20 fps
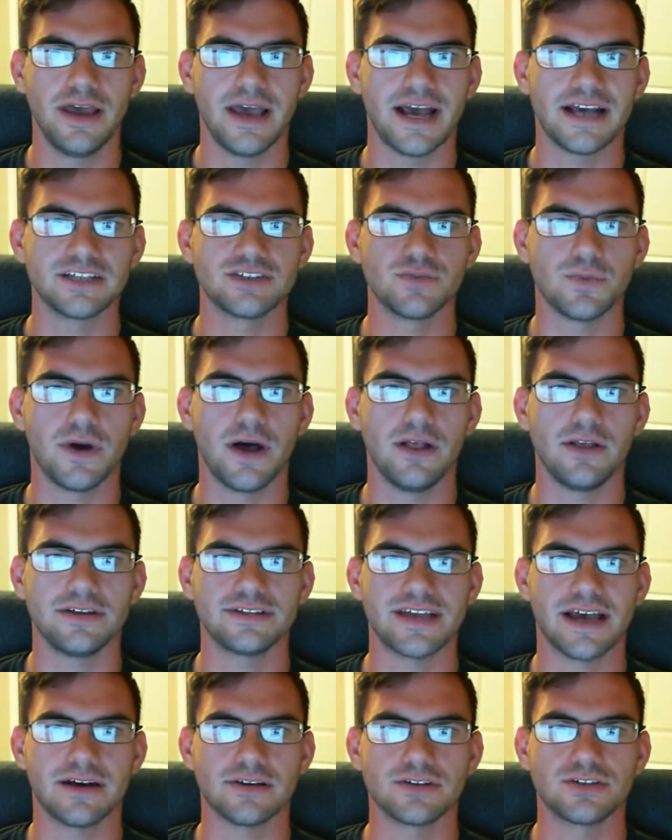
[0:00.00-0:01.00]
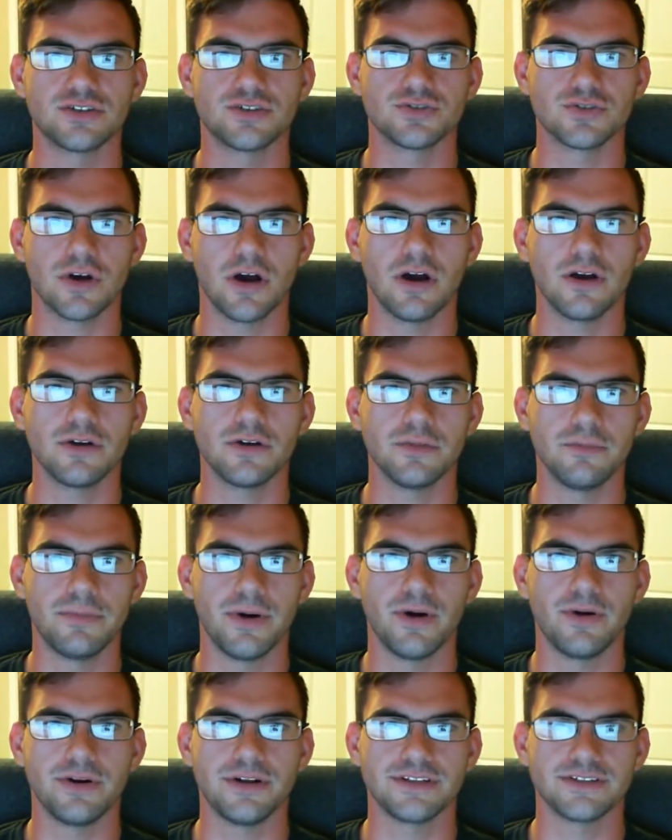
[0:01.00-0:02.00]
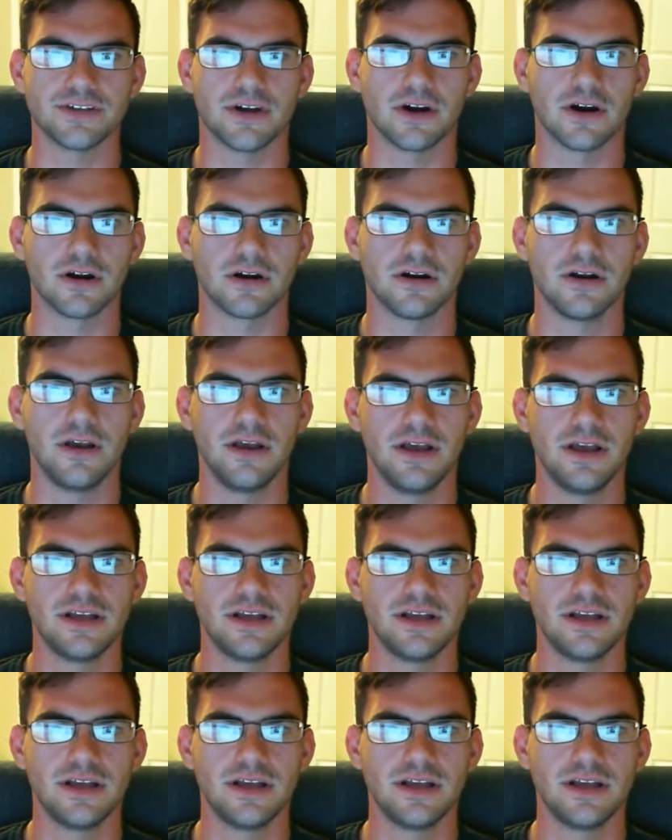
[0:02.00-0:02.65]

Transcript: as well as how strong components are,